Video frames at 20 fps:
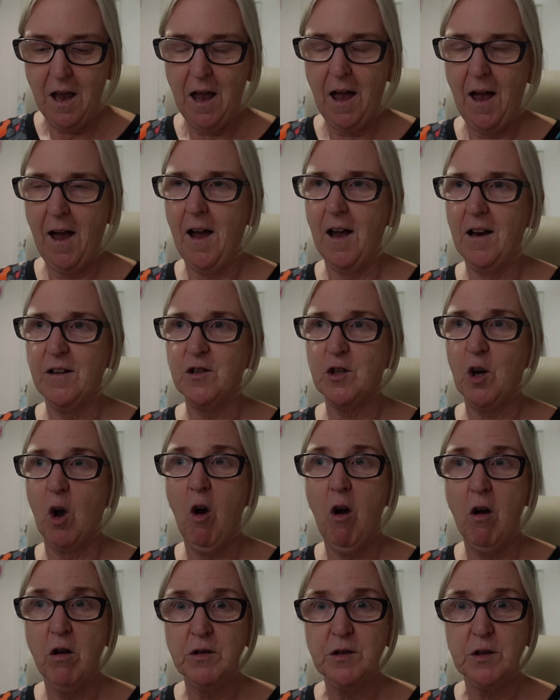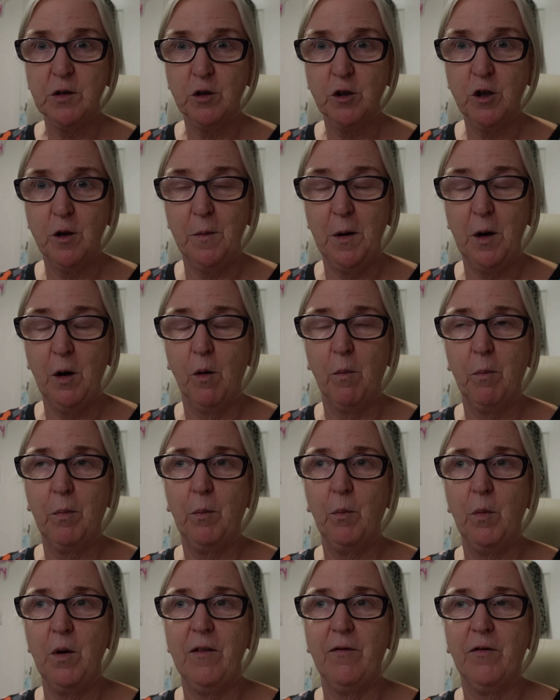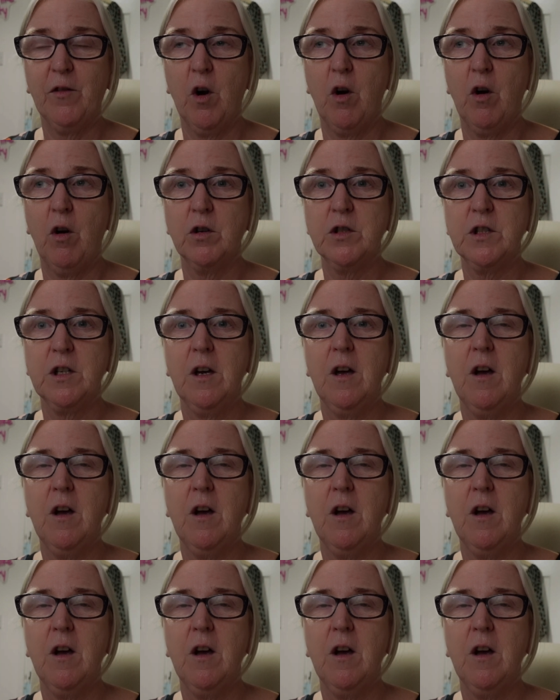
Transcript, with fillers: and also coming up we've got